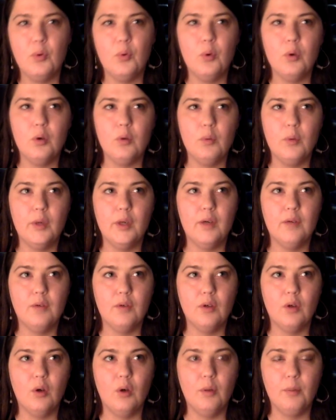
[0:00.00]
or
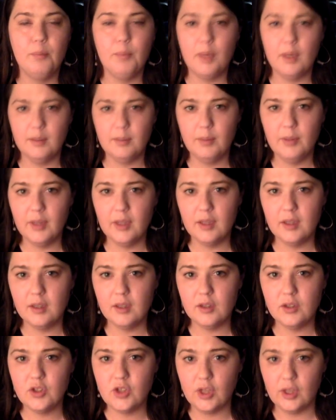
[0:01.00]
whatever on public
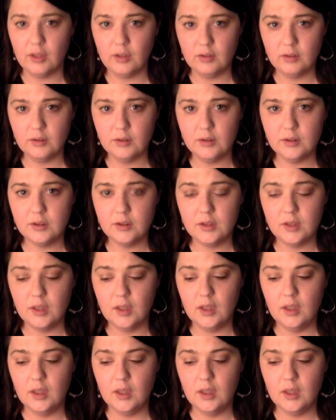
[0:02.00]
channels,